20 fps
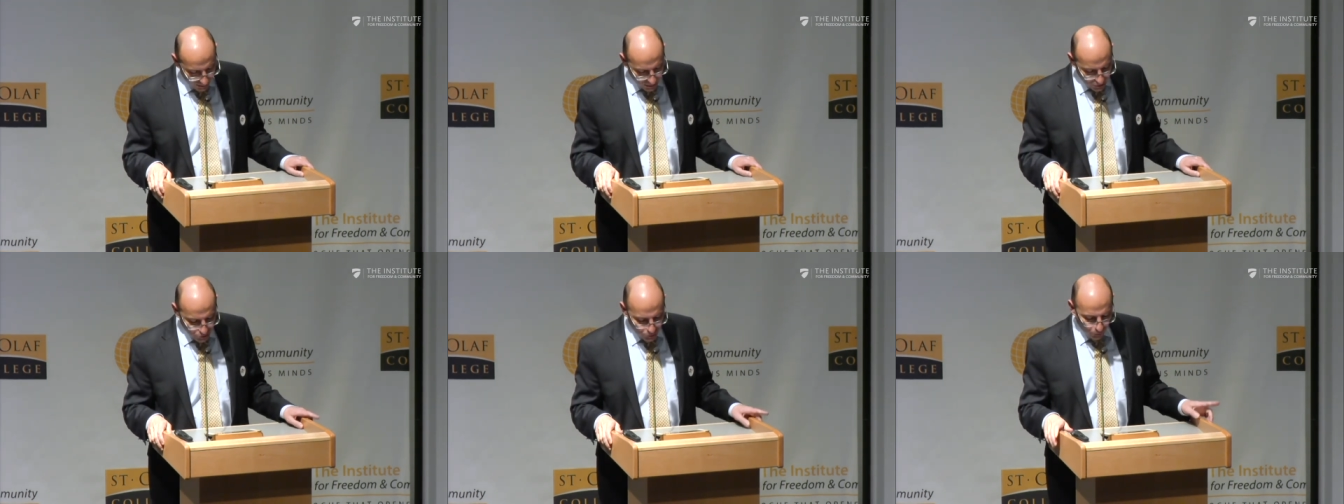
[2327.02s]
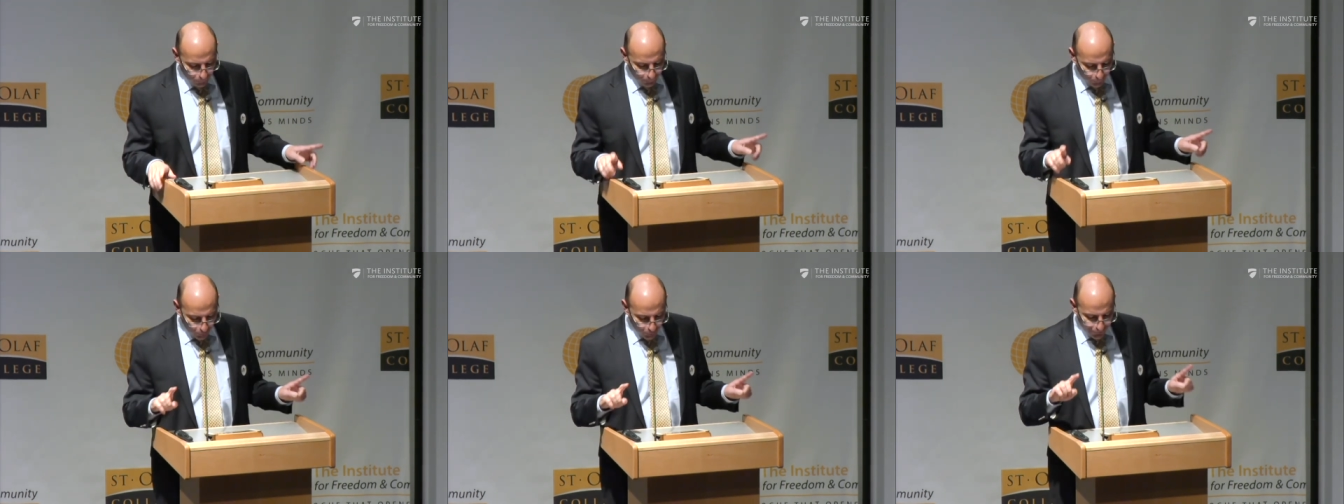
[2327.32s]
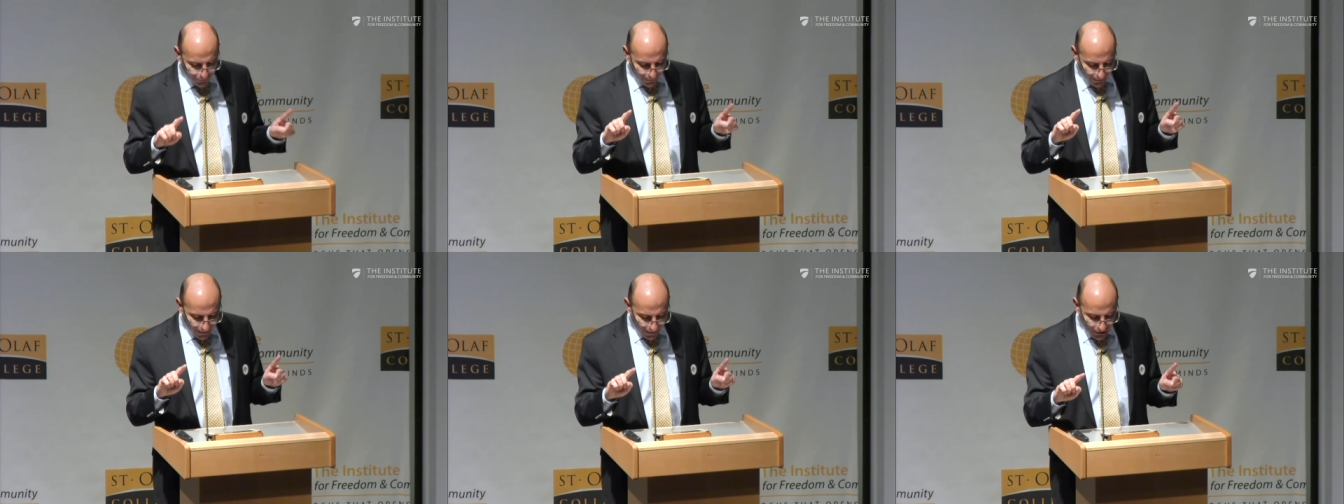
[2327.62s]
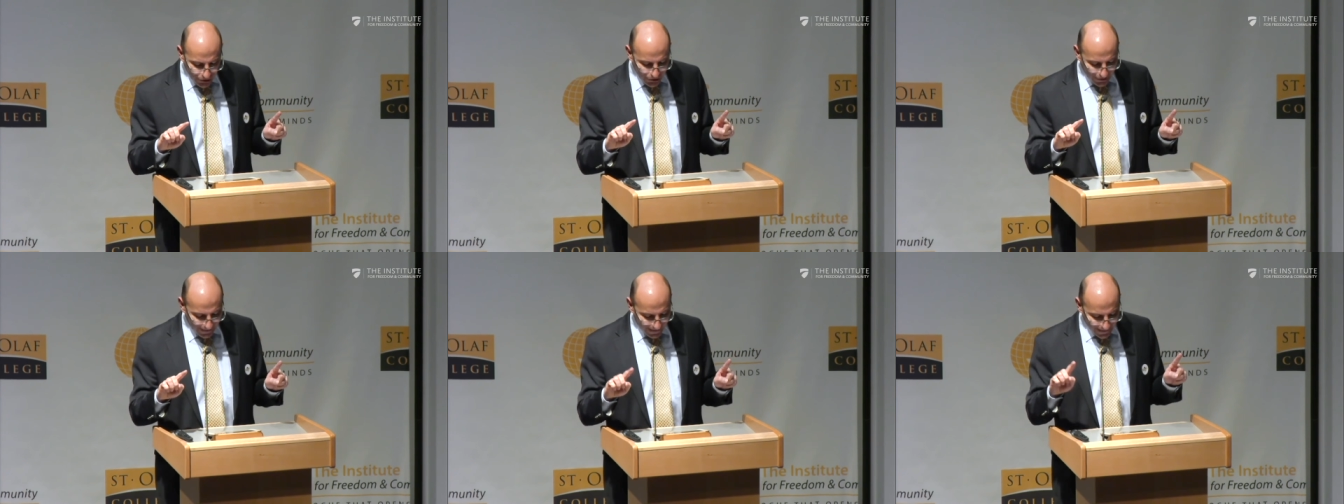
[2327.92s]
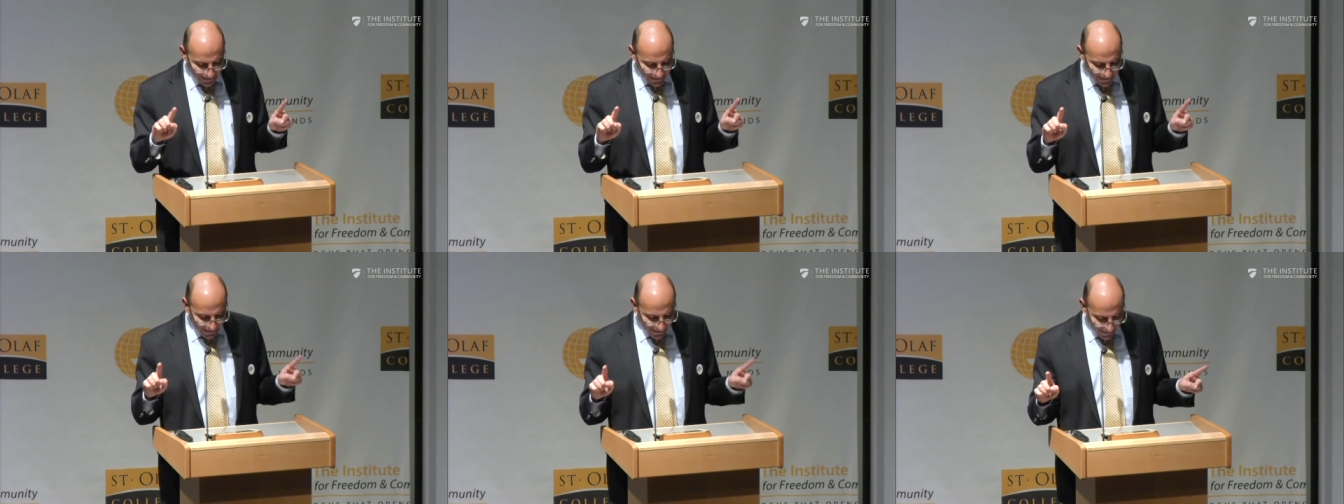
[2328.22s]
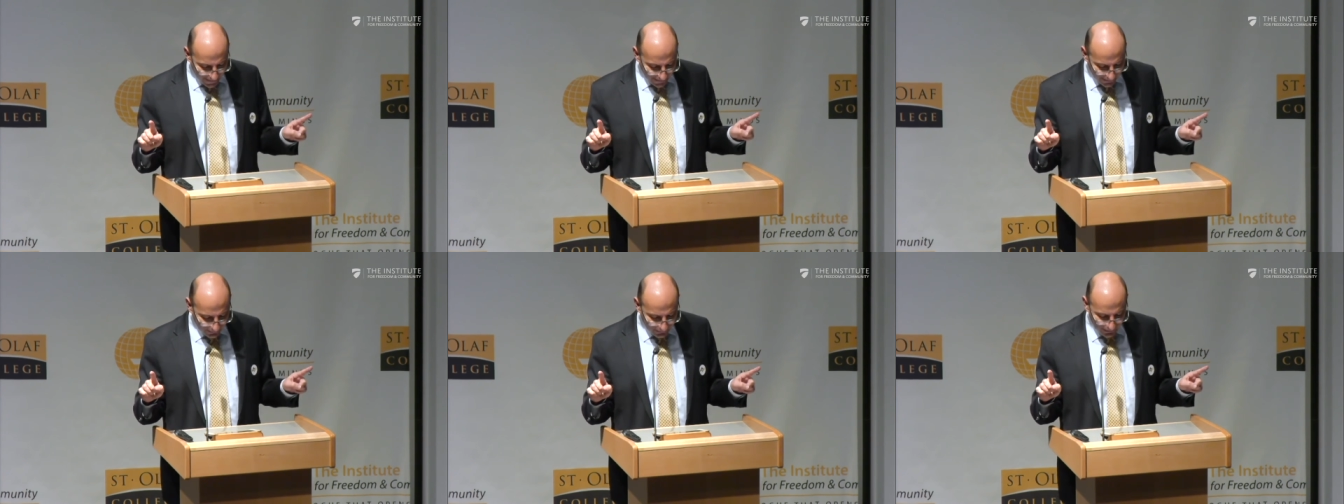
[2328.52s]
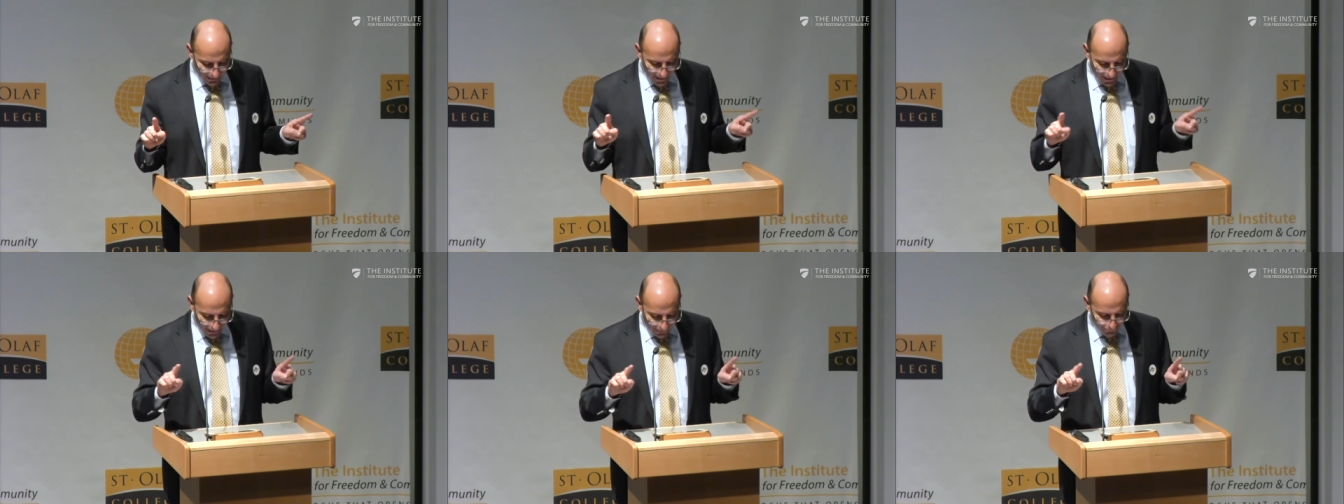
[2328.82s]
So both religion and
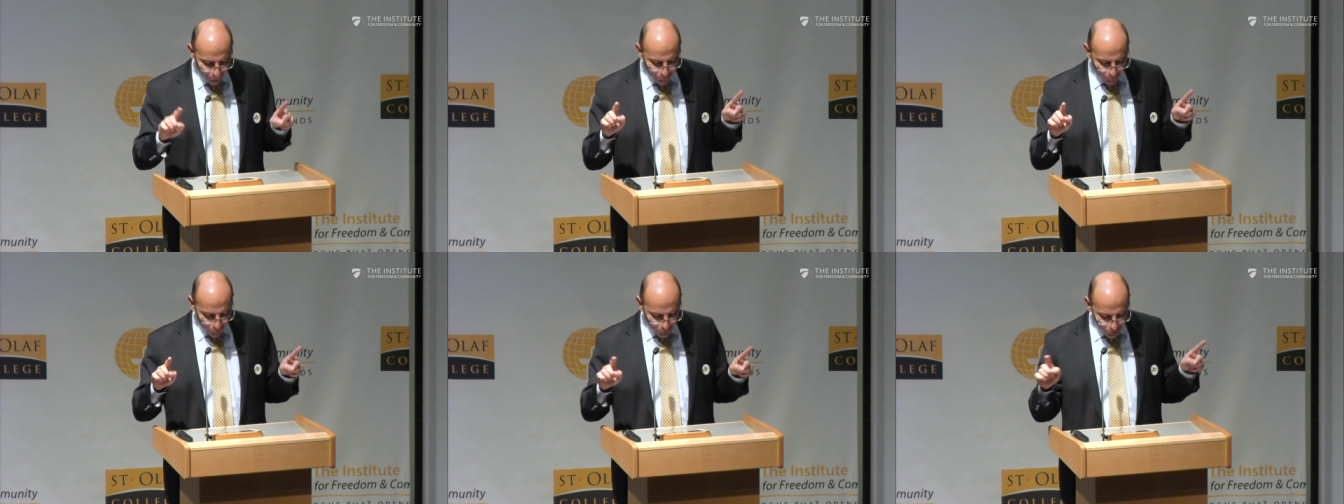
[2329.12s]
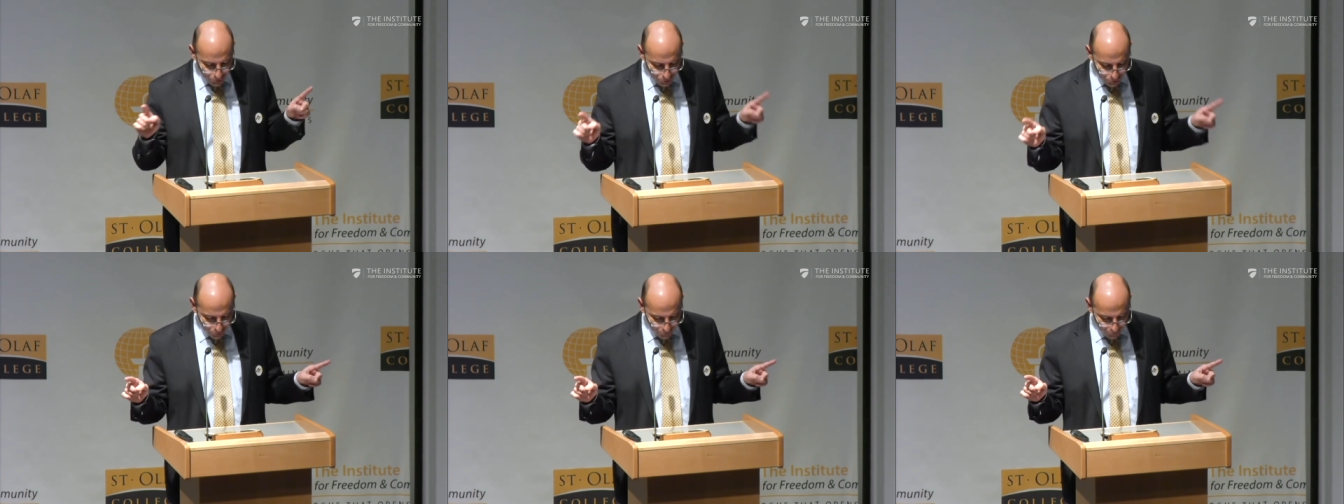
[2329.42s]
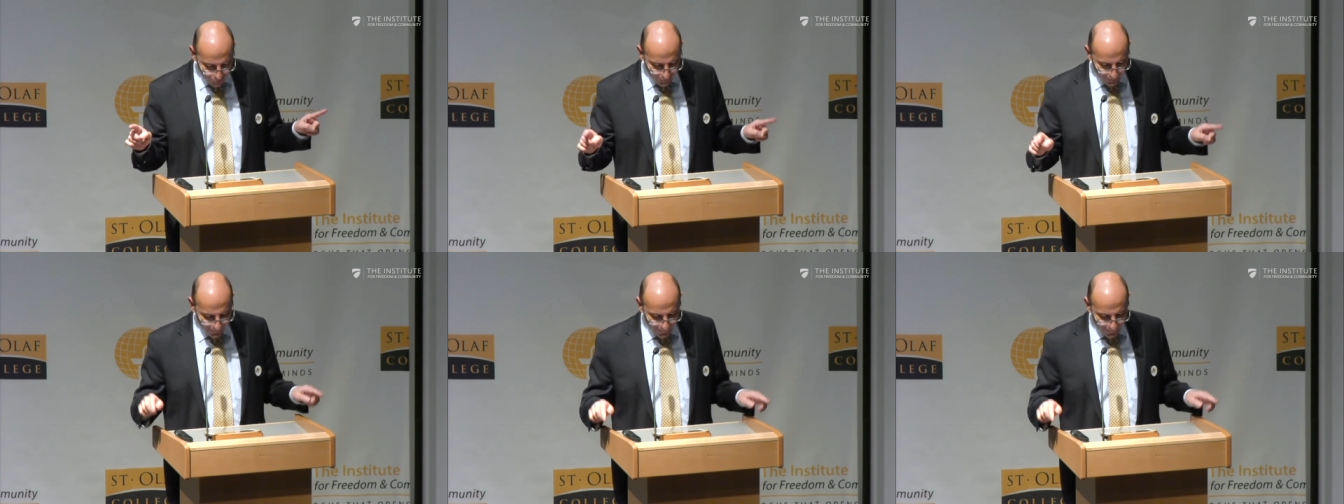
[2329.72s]
state have to ensure